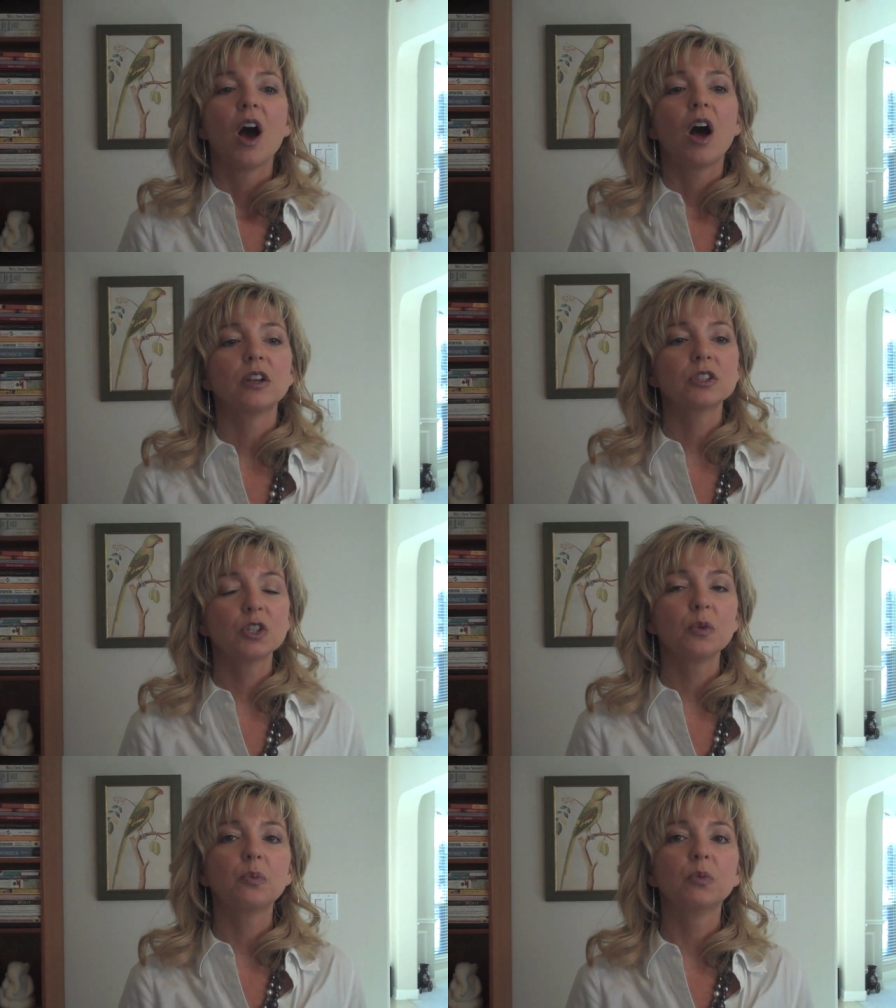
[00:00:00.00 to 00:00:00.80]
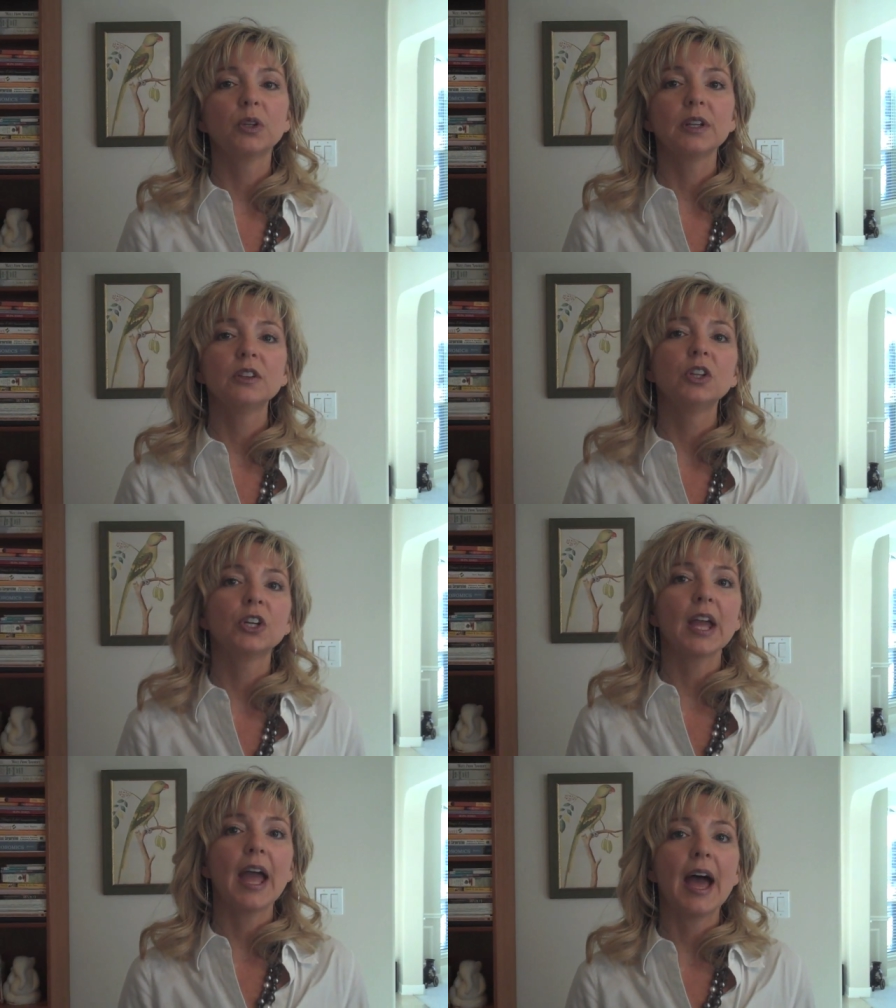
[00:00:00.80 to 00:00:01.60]
Also, really look
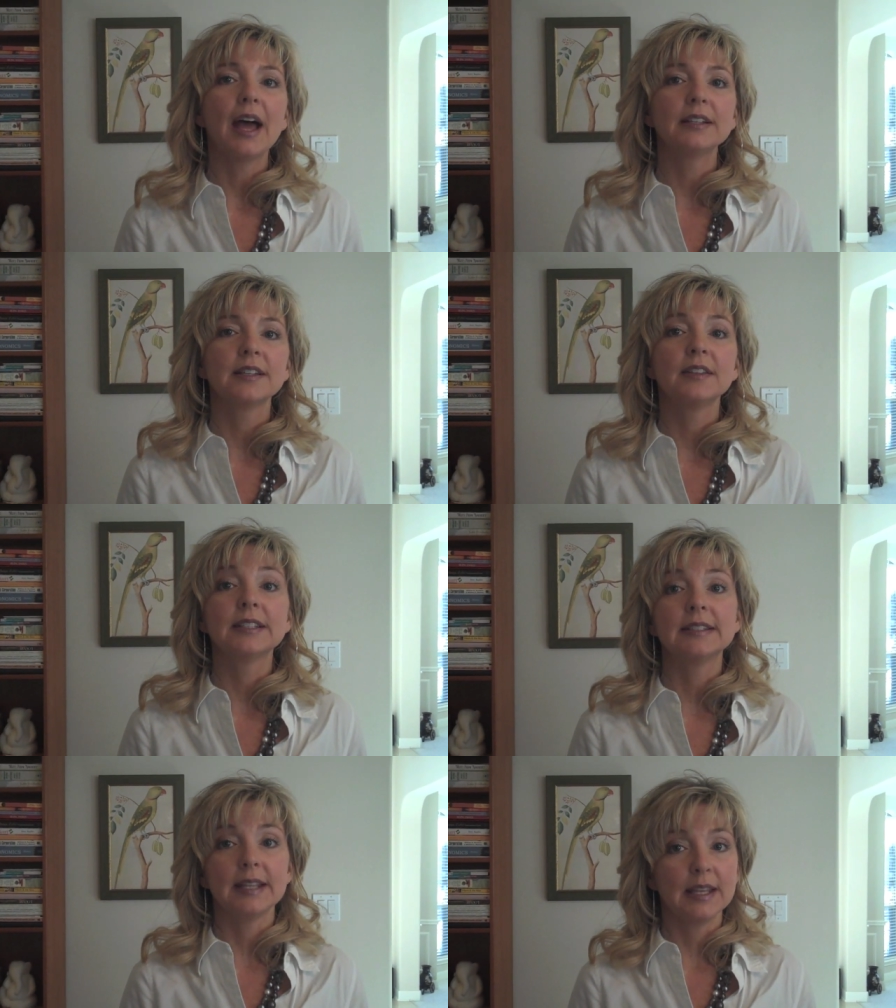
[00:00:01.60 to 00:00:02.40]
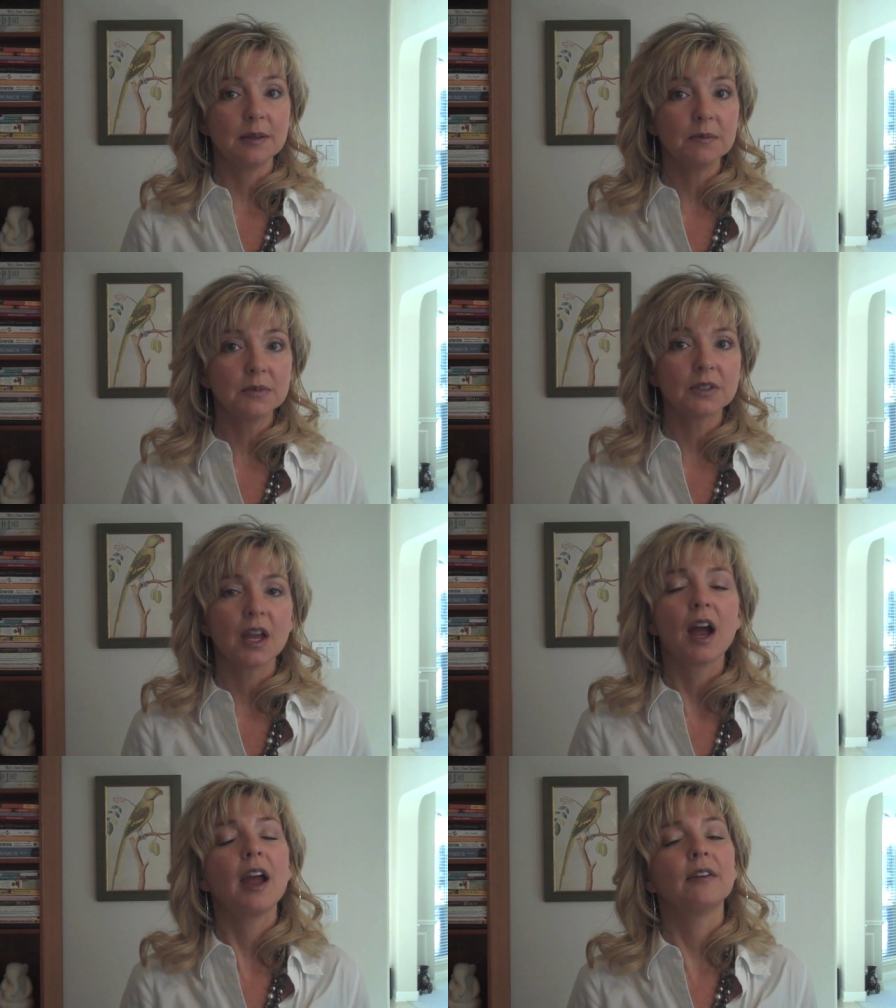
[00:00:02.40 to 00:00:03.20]
at the seams.
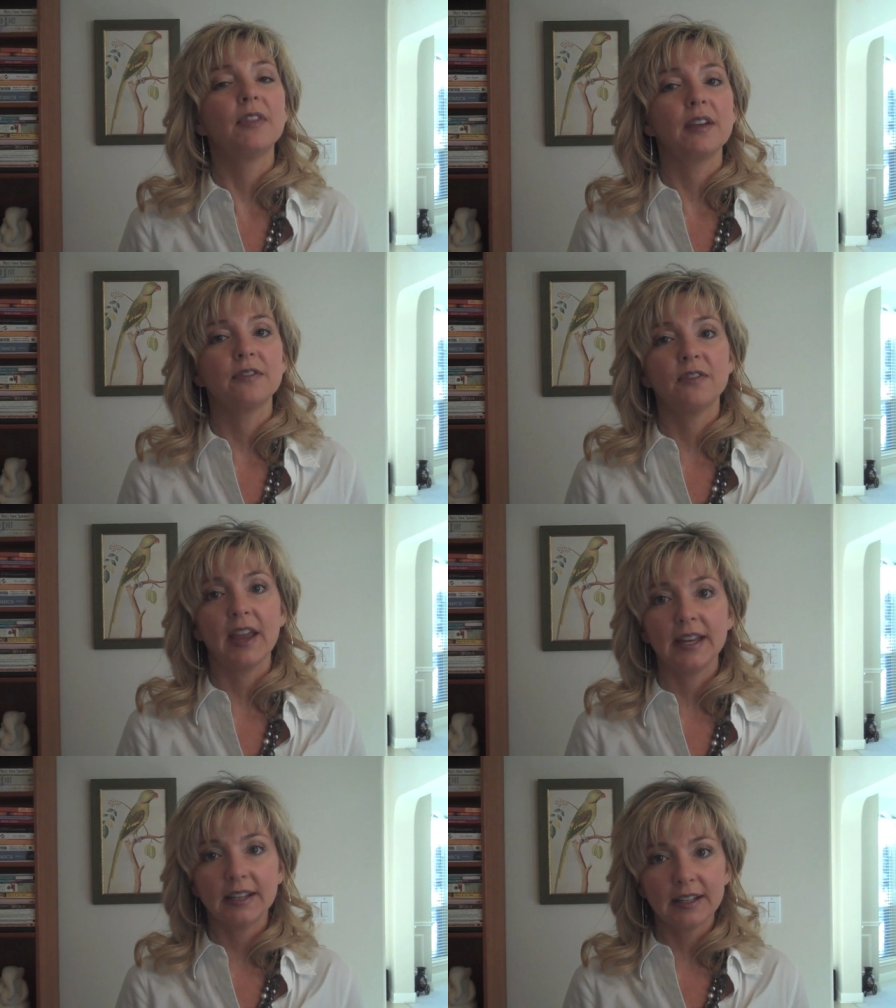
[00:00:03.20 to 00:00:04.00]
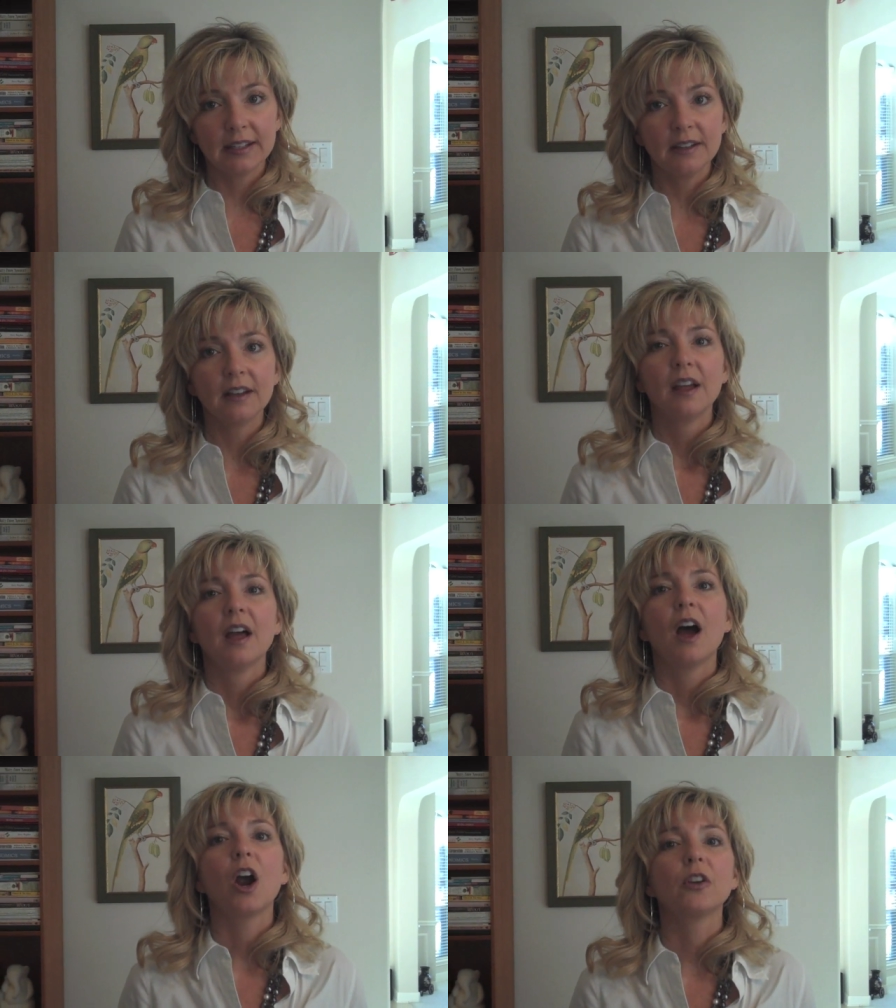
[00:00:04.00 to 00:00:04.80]
Have they faded?
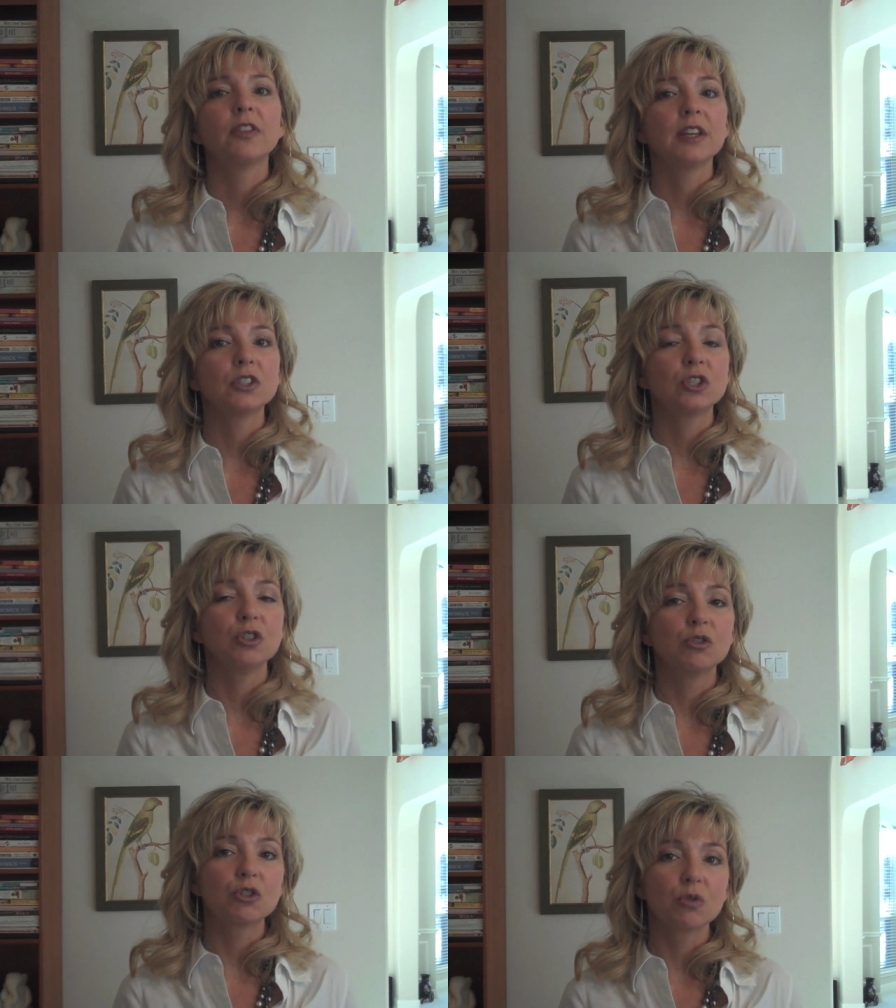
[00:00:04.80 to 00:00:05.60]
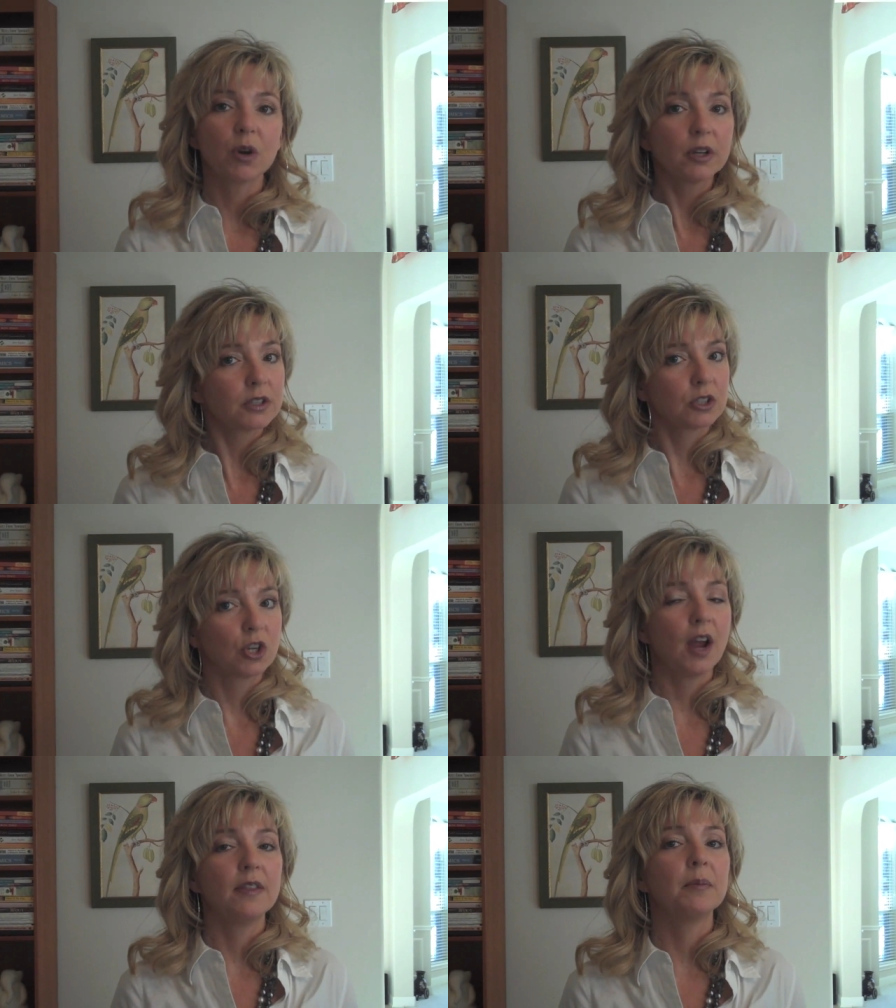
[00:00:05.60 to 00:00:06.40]
Are things too short?
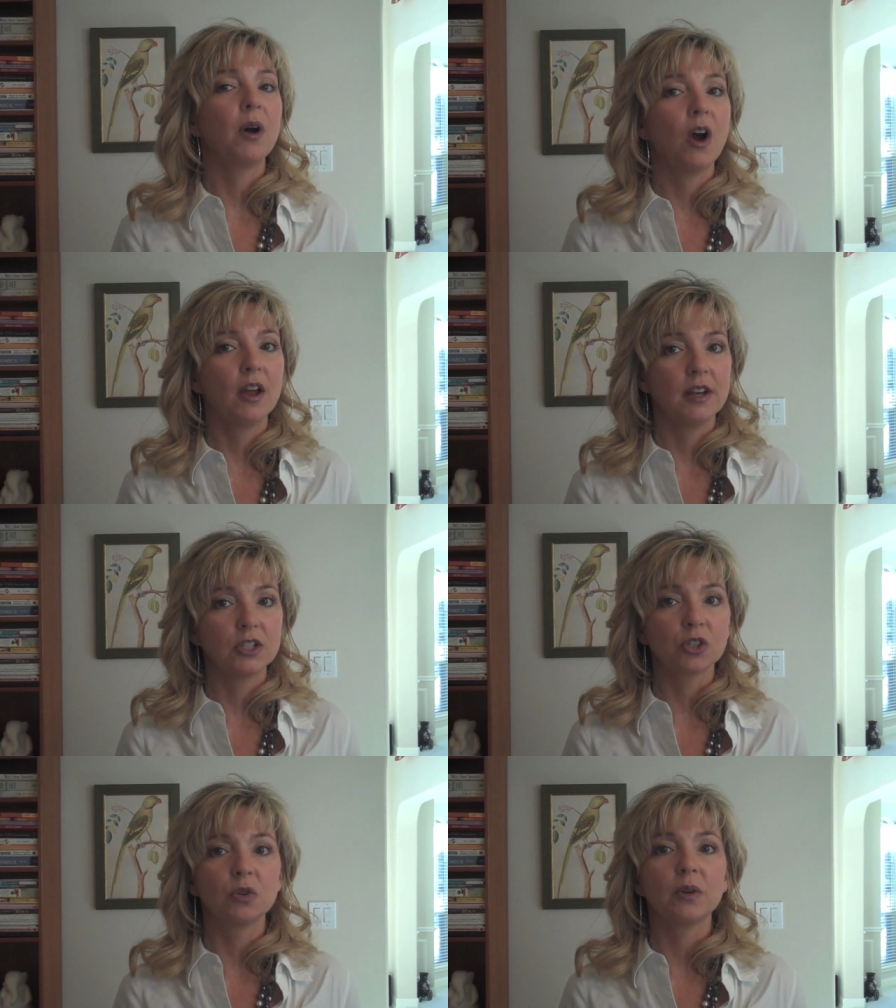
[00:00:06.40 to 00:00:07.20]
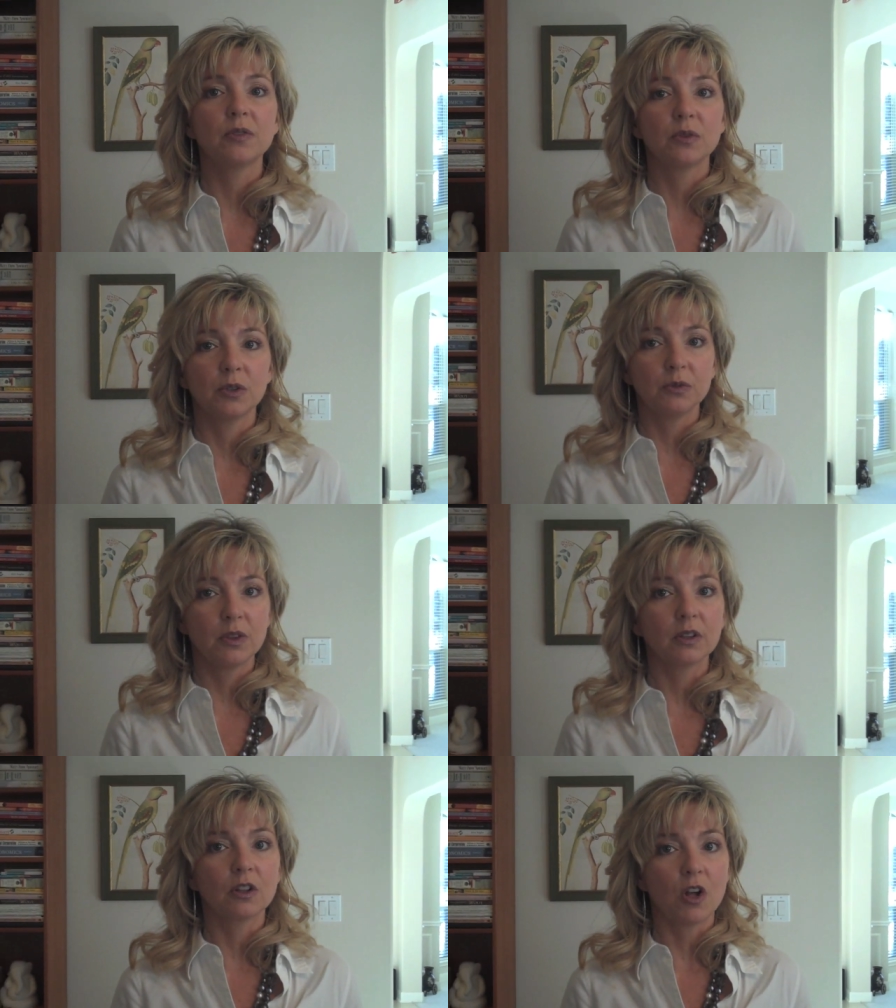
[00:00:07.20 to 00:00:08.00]
Try them on as you're going through
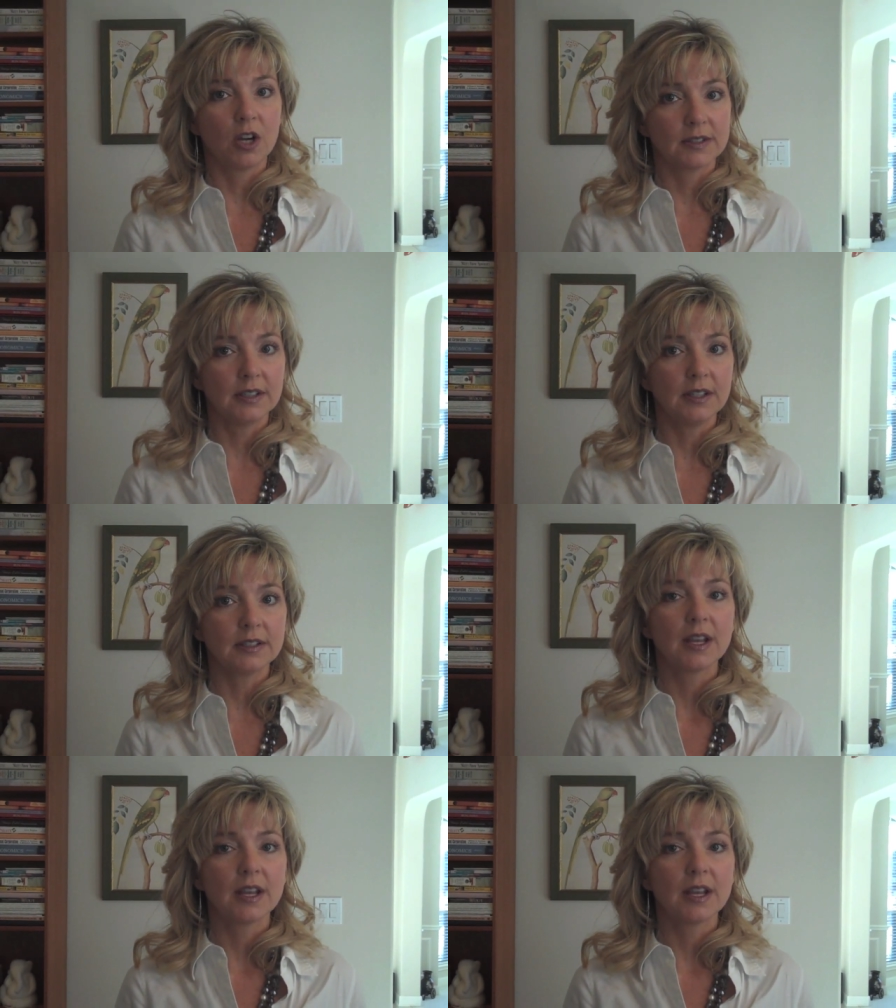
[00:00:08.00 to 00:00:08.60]
the closet.